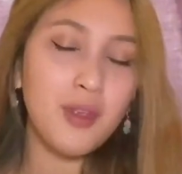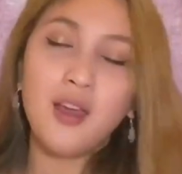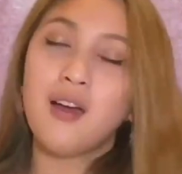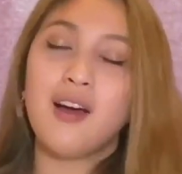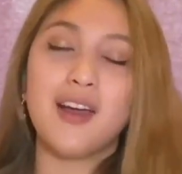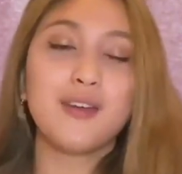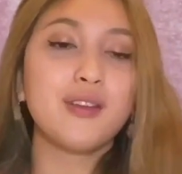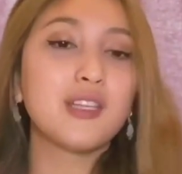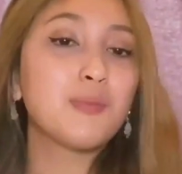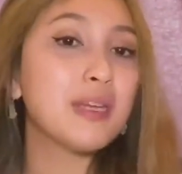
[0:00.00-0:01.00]
I cannot
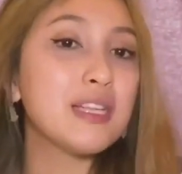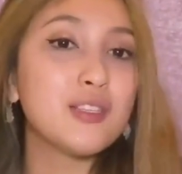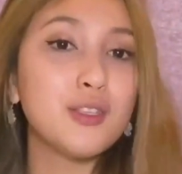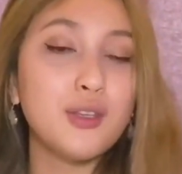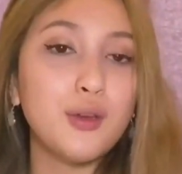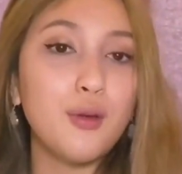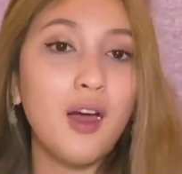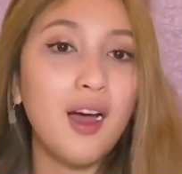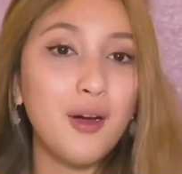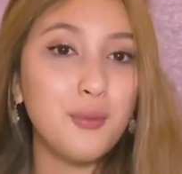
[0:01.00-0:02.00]
explain to you how
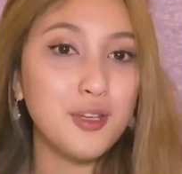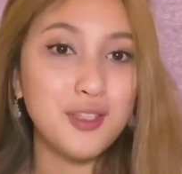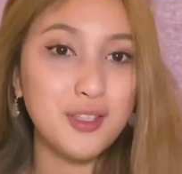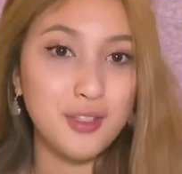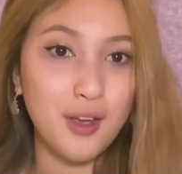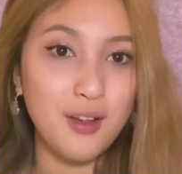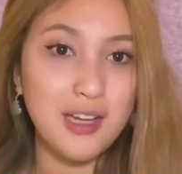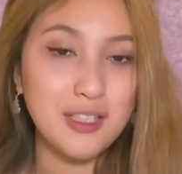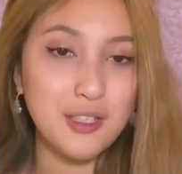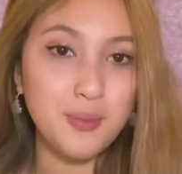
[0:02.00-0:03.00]
much this girl has
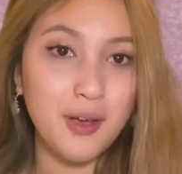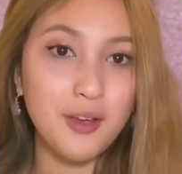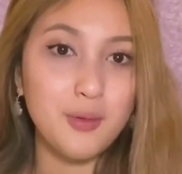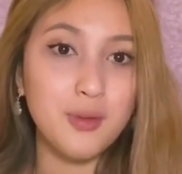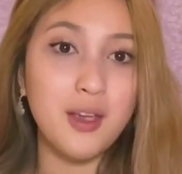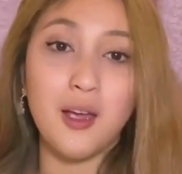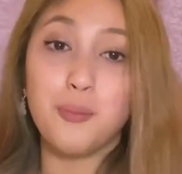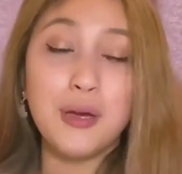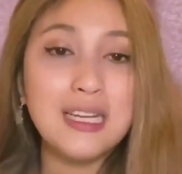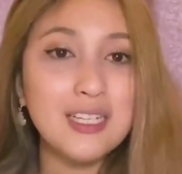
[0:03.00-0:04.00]
inspired me. I barely
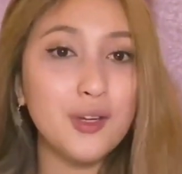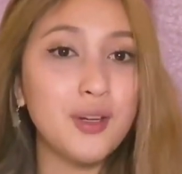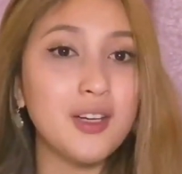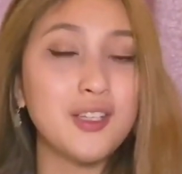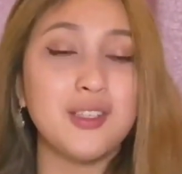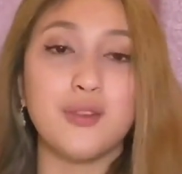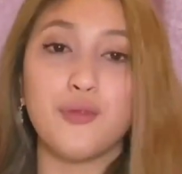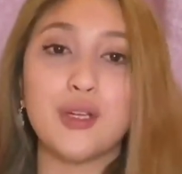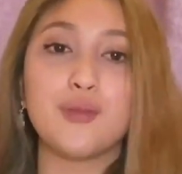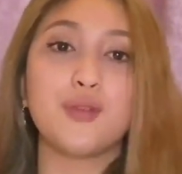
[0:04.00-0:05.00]
know her, she's a friend of a
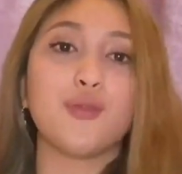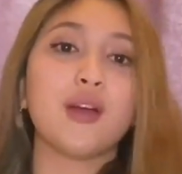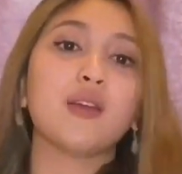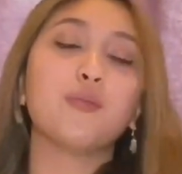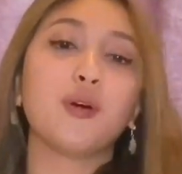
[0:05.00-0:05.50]
friend, but I